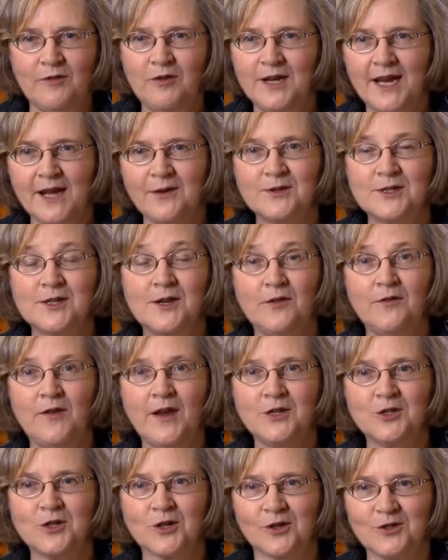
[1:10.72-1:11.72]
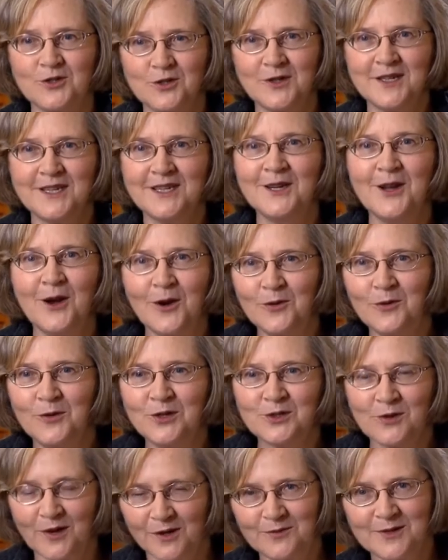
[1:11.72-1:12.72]
know, every day was an adventure because you didn't know
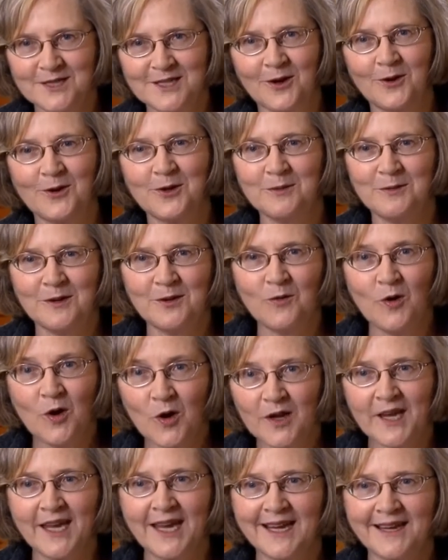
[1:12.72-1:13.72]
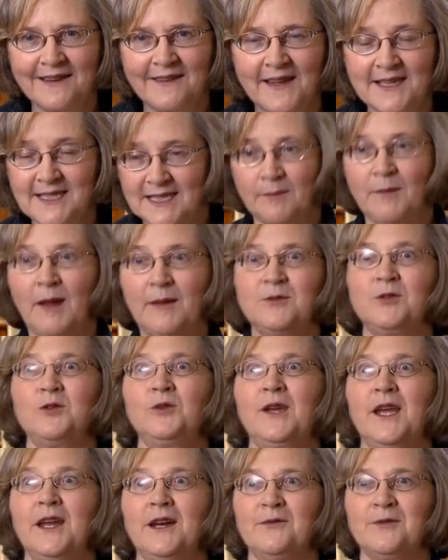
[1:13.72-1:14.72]
which one was going to be working, and then sometimes
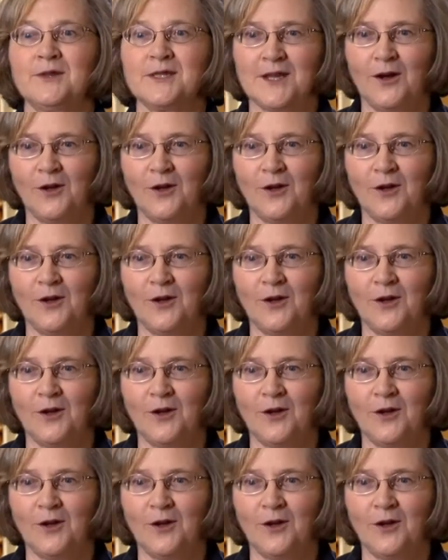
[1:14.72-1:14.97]
you'd get a